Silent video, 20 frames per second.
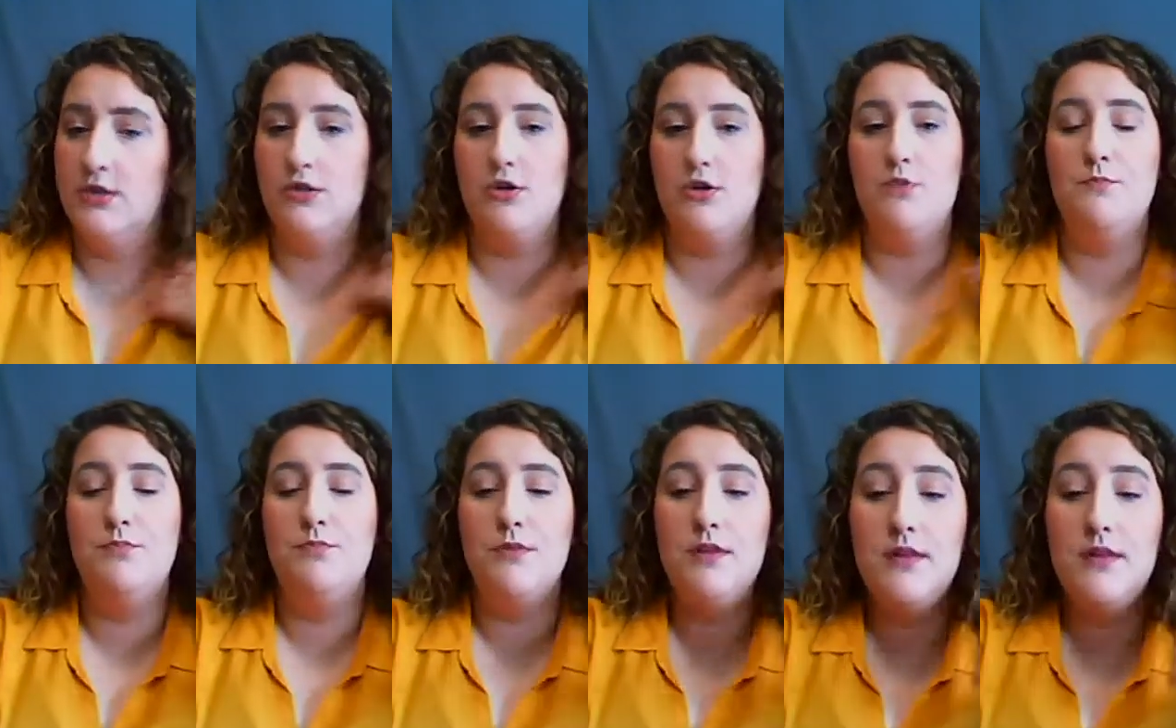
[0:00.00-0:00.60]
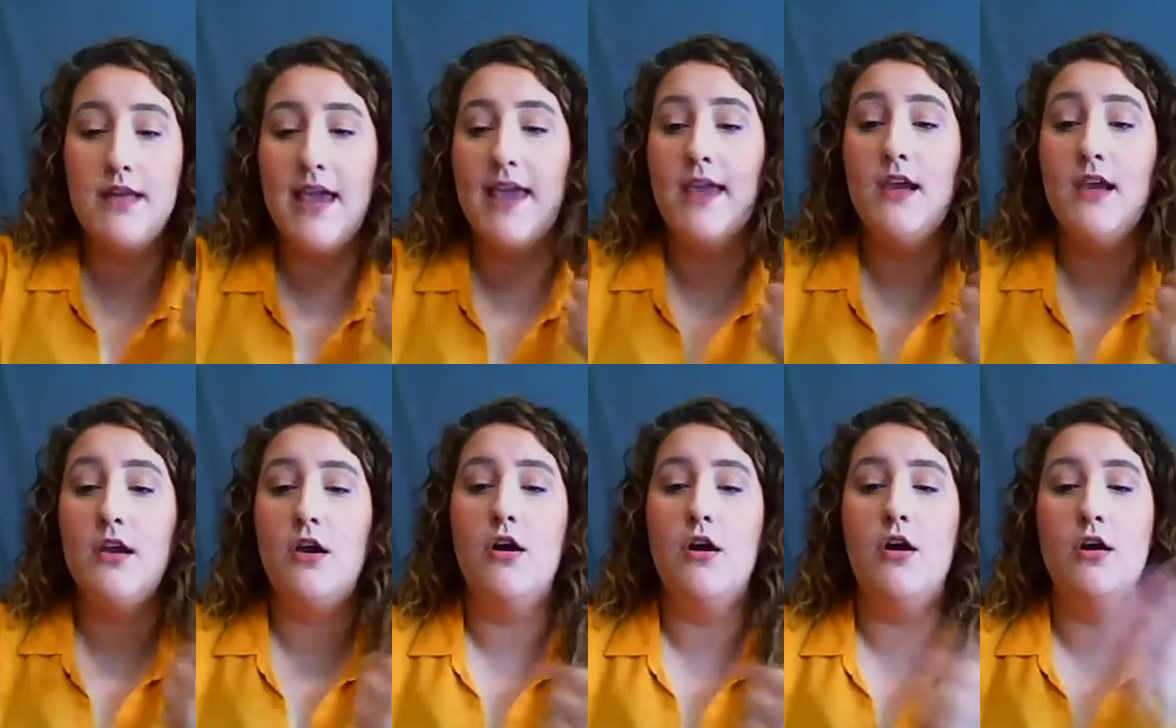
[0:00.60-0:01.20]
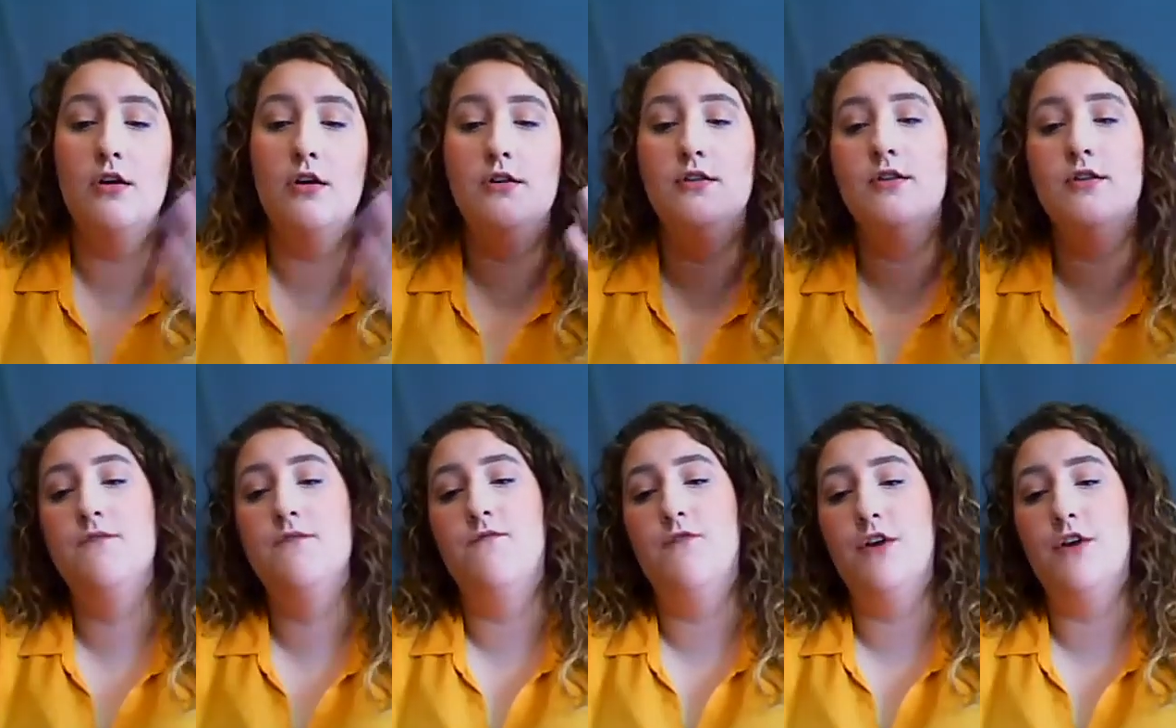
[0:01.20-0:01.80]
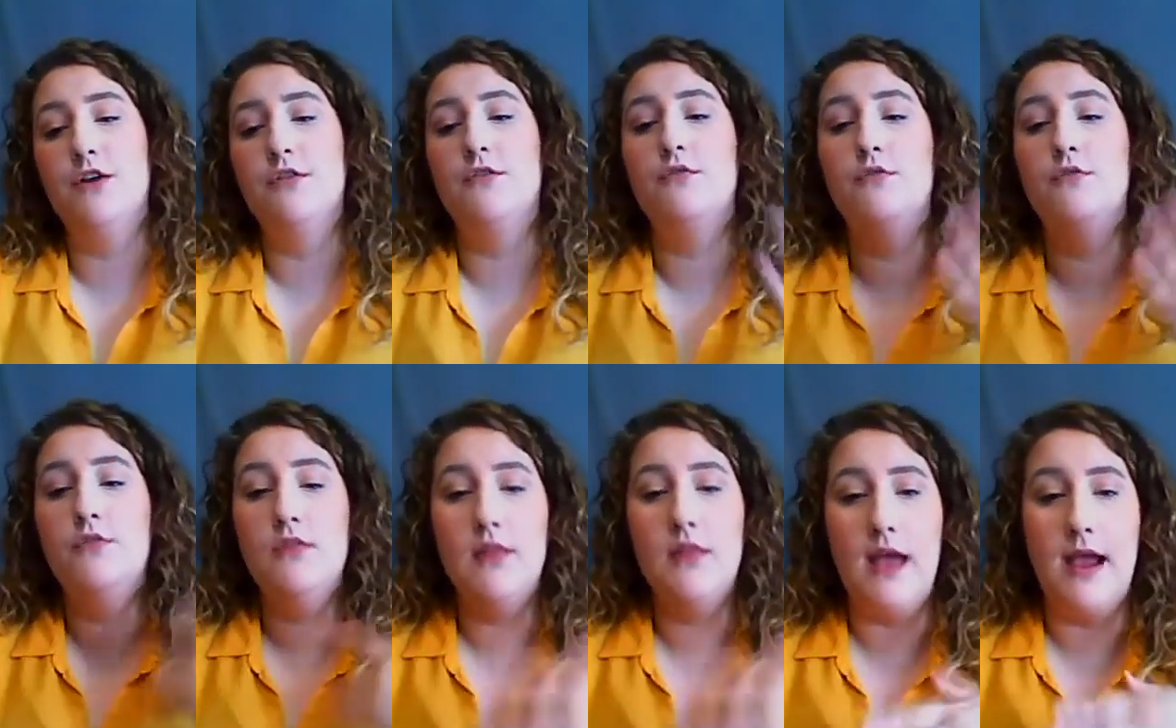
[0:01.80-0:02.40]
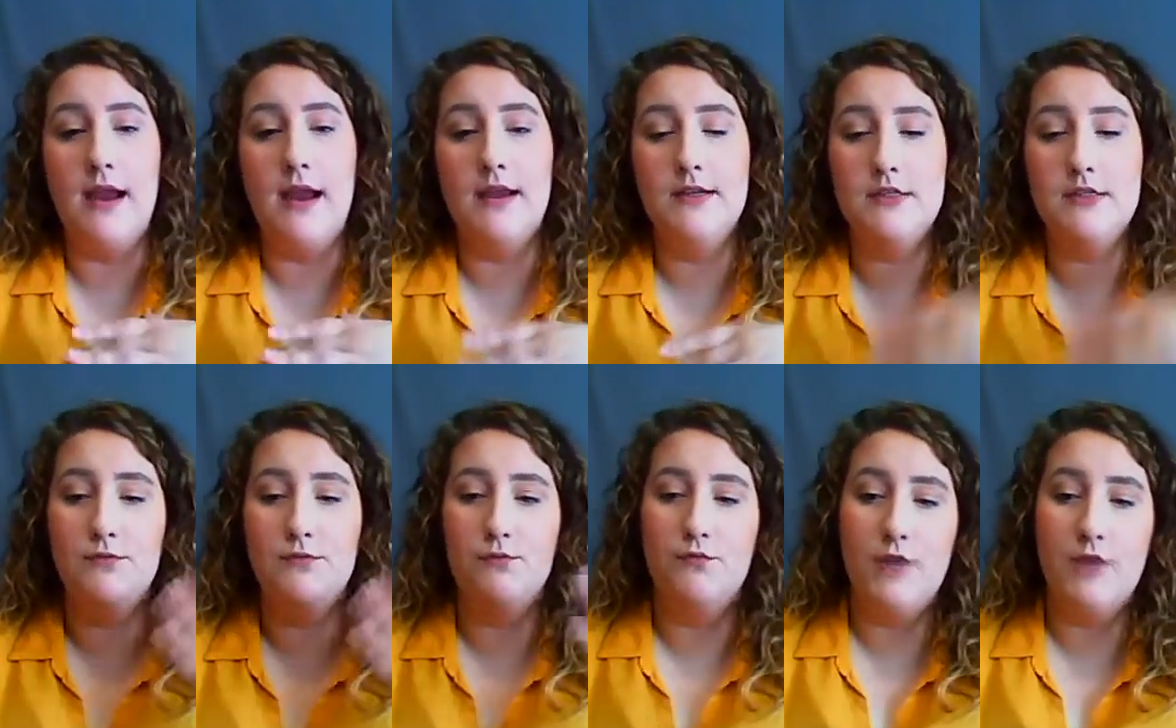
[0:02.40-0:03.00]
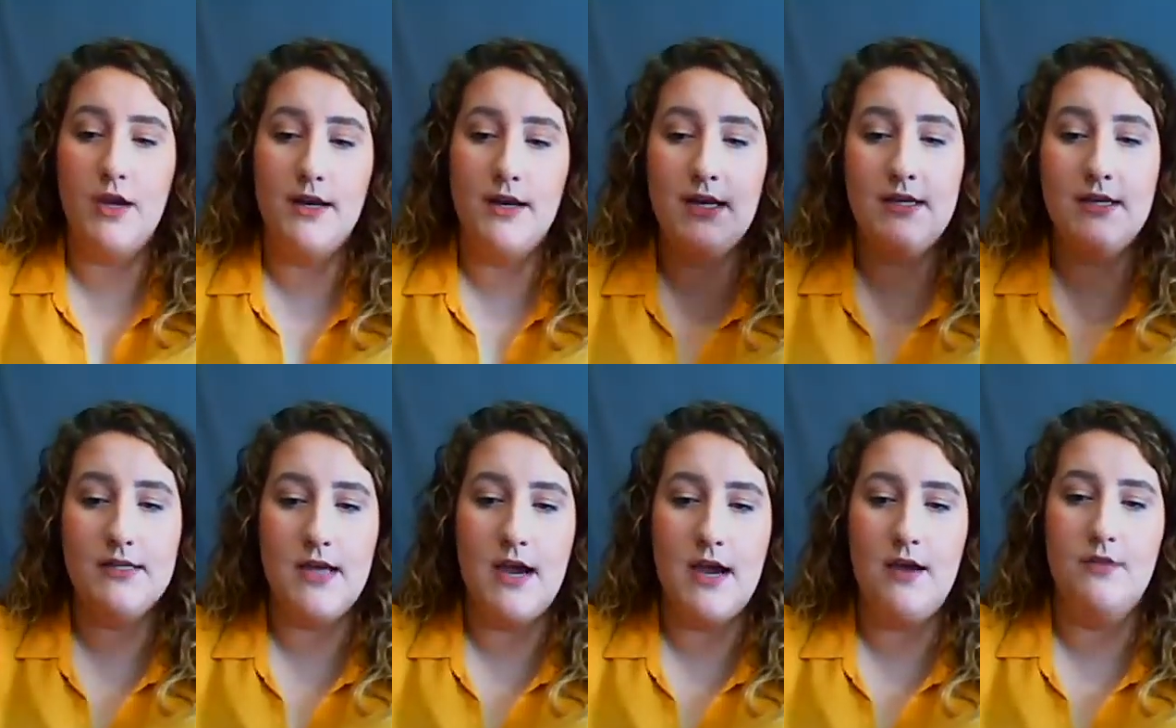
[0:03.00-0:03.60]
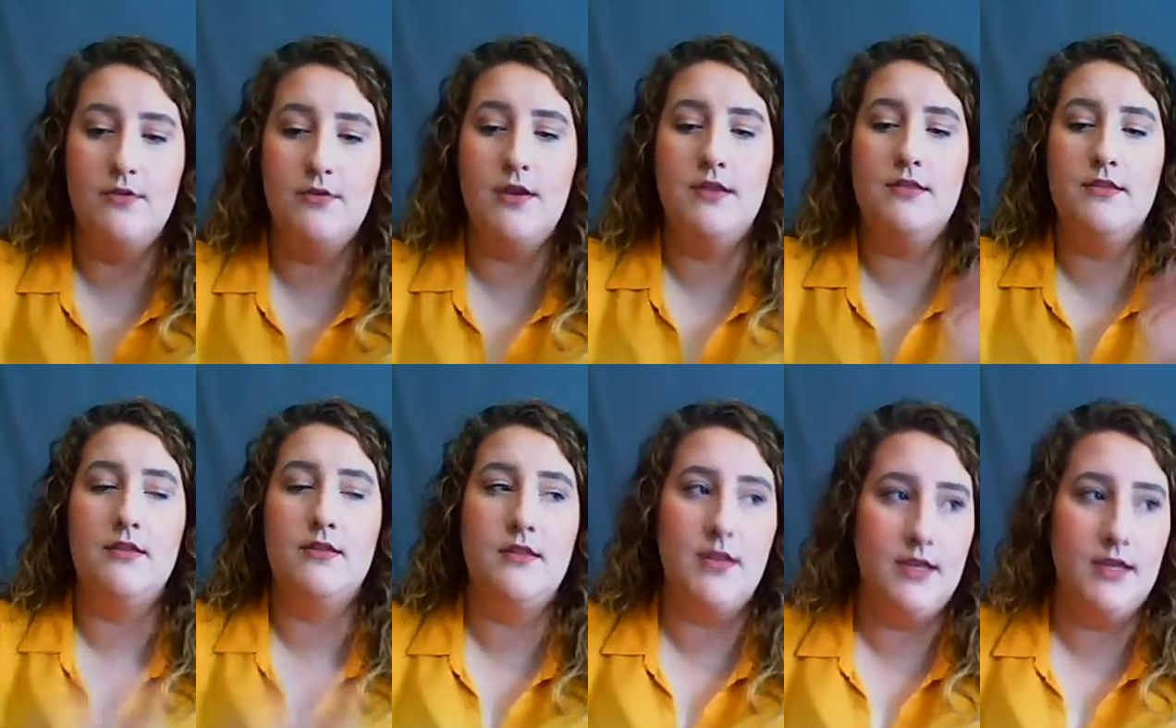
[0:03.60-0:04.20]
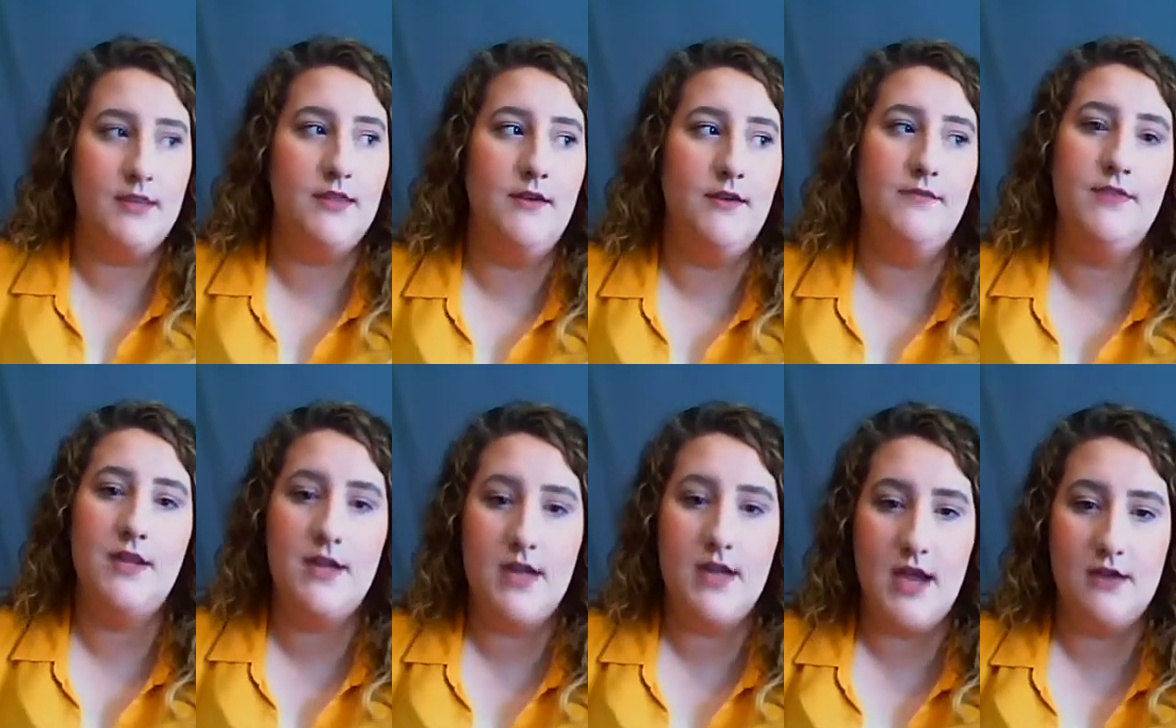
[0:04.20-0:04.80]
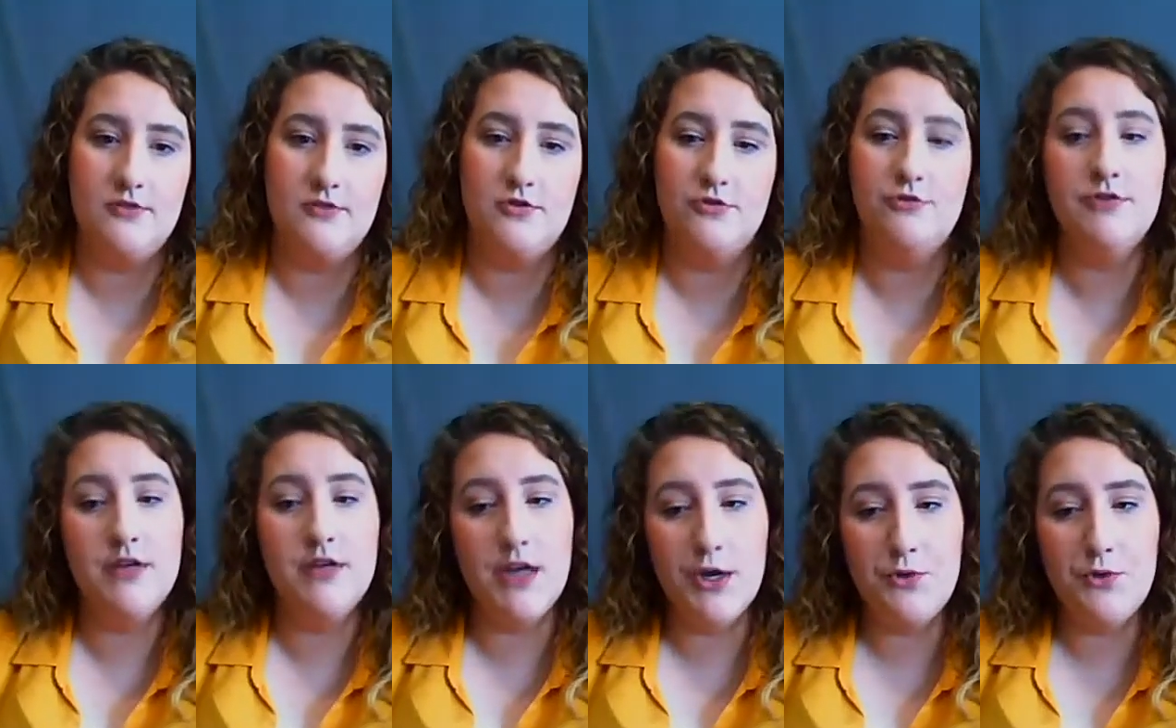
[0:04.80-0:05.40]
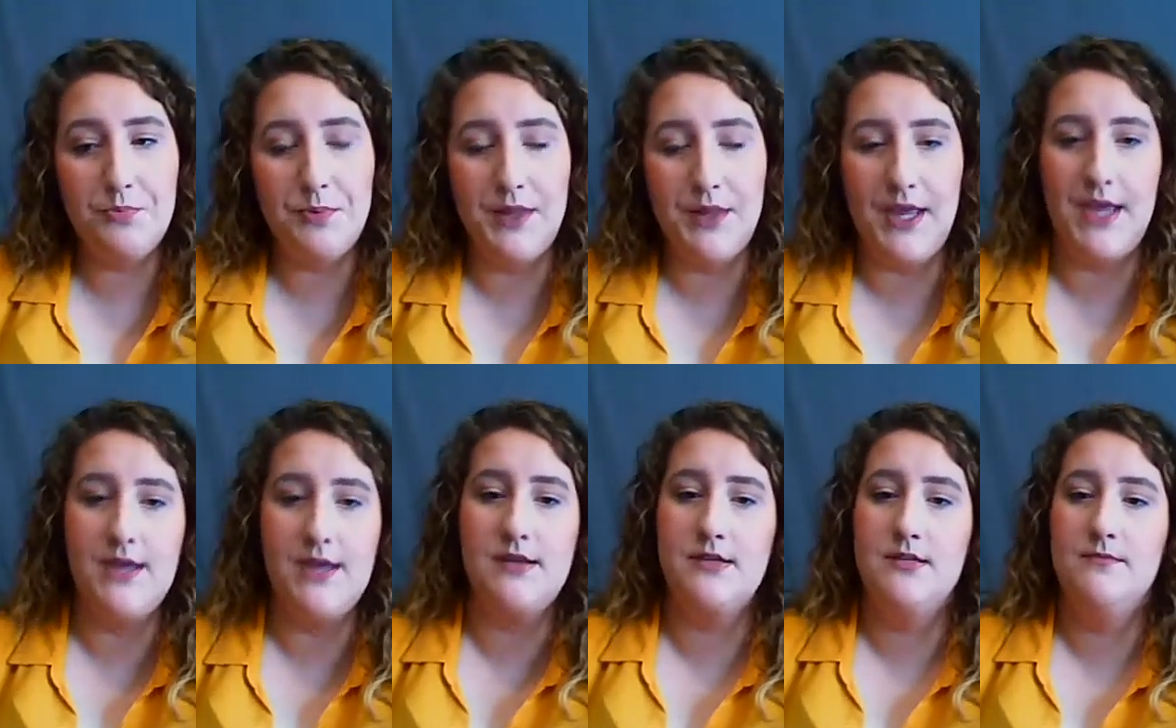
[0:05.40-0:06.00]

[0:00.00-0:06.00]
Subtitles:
So blank are vertical lines running down the length of the natural nail plate.